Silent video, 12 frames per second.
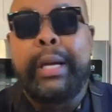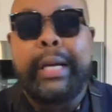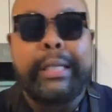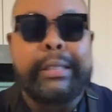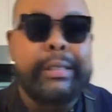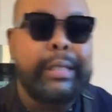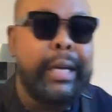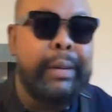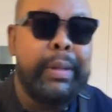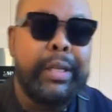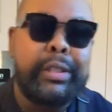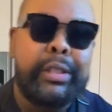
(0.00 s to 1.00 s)
It's
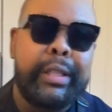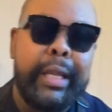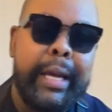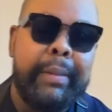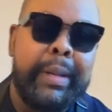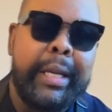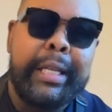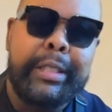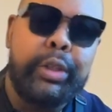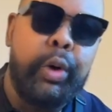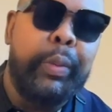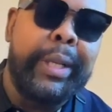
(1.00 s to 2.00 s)
jamming, it's slamming, and it's
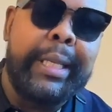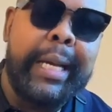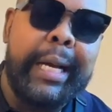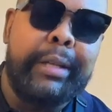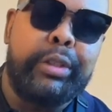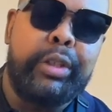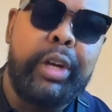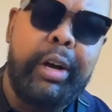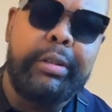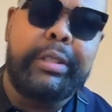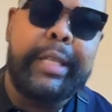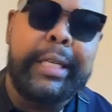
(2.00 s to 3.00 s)
going down. So
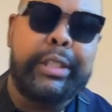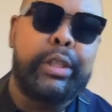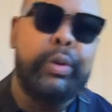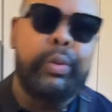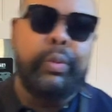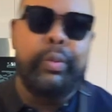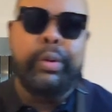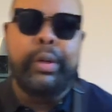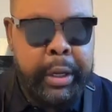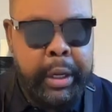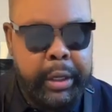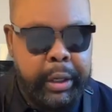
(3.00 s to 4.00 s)
y'all stay tuned.
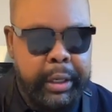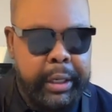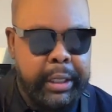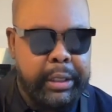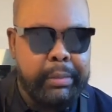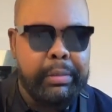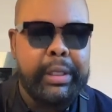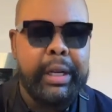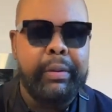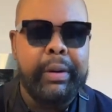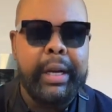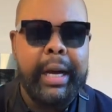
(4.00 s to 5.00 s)
You're gonna need some
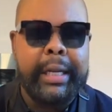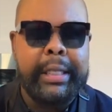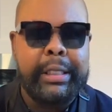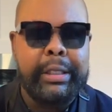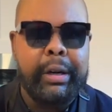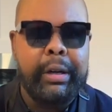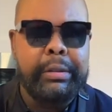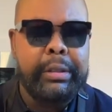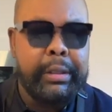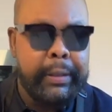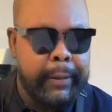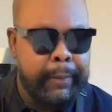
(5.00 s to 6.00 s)
teriyaki
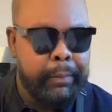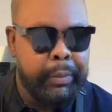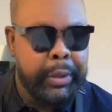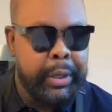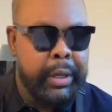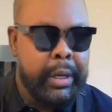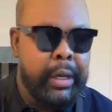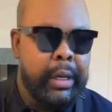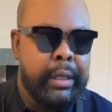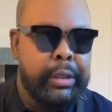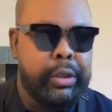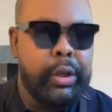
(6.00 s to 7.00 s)
sauce,
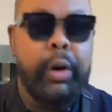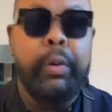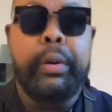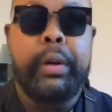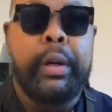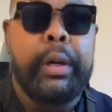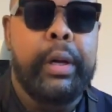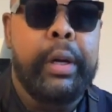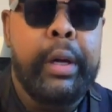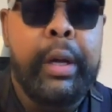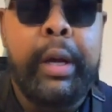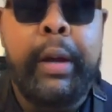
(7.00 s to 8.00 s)
salt,
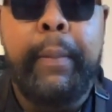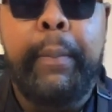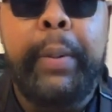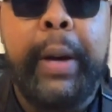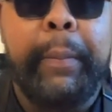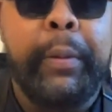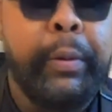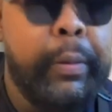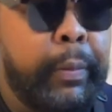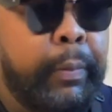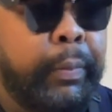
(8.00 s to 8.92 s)
pepper,